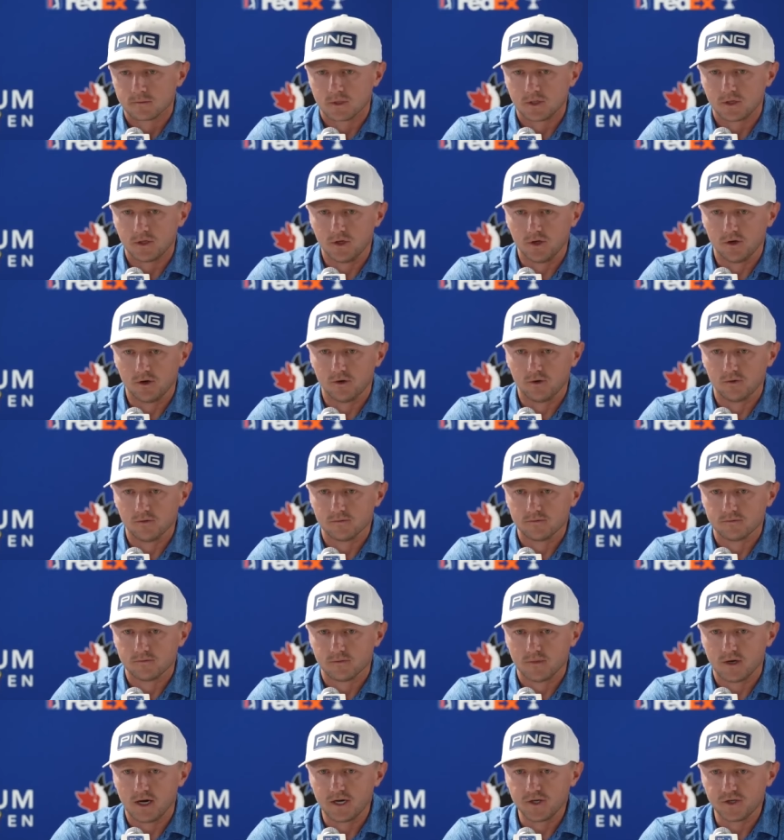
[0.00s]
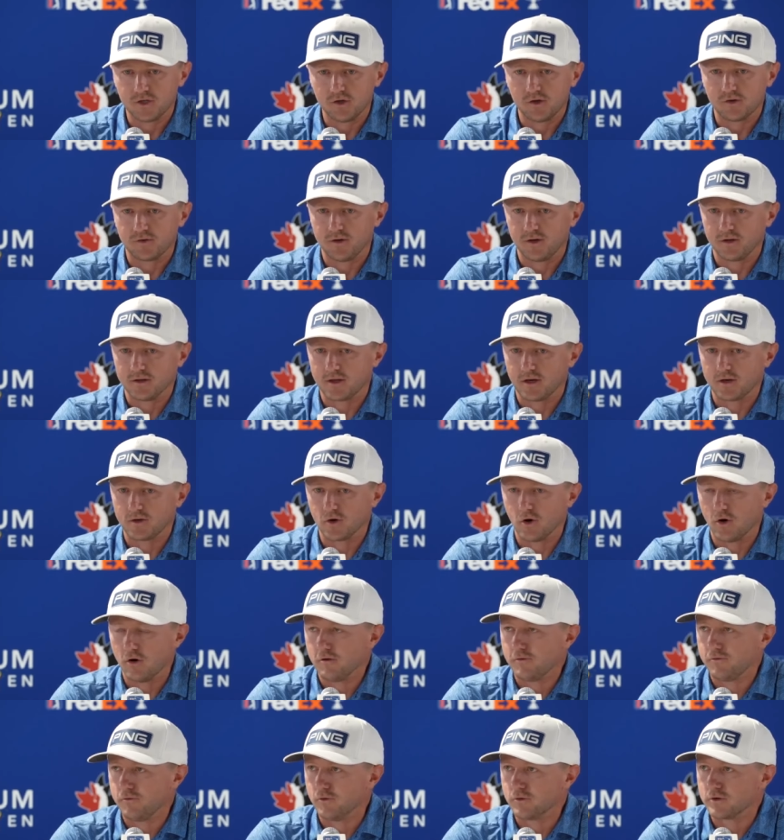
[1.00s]
you know, I do think that
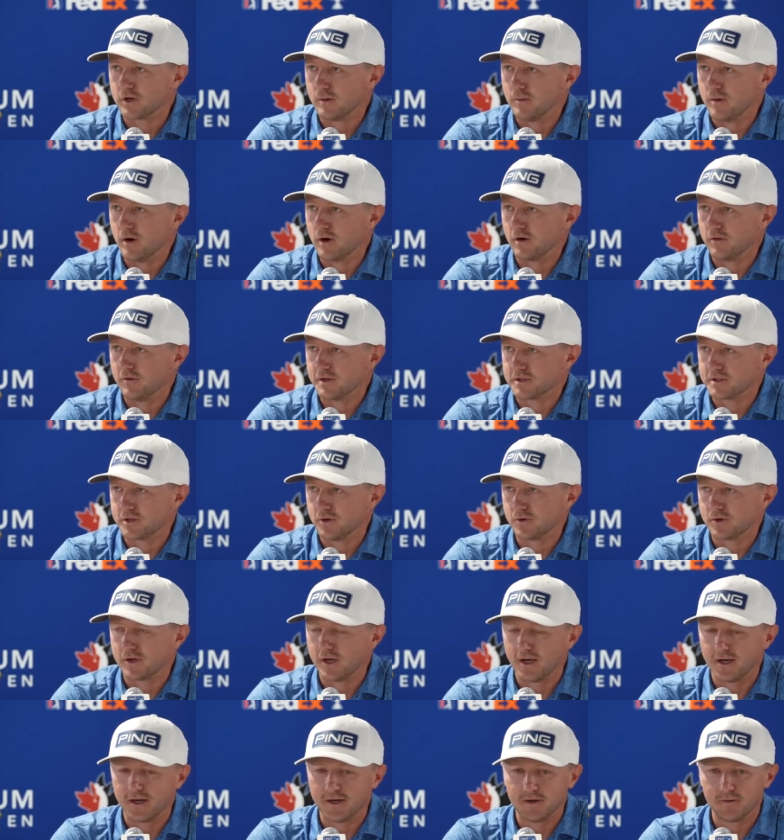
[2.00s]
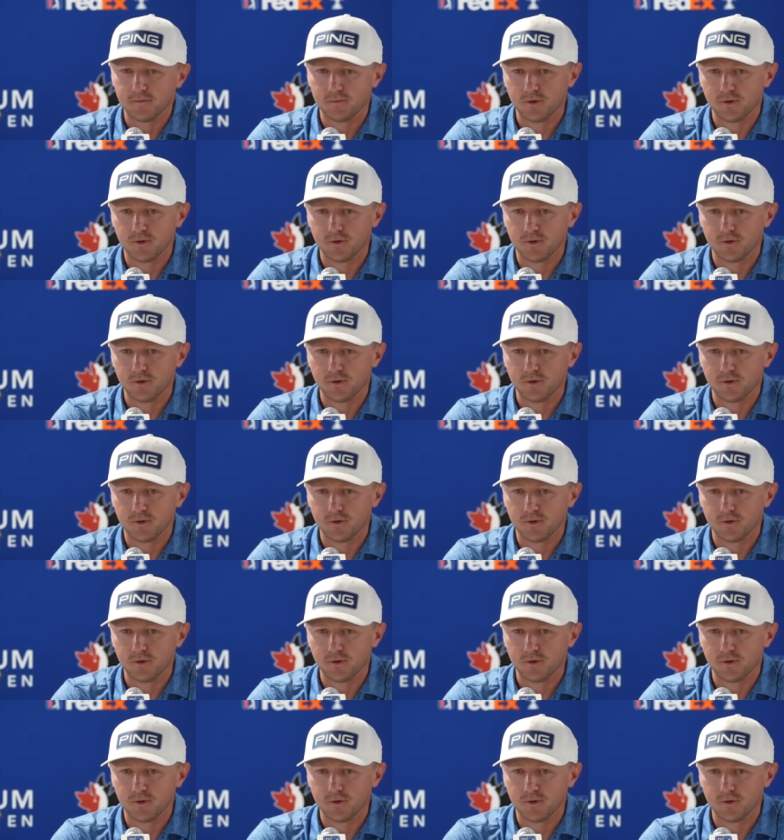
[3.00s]
golf will come out of this okay,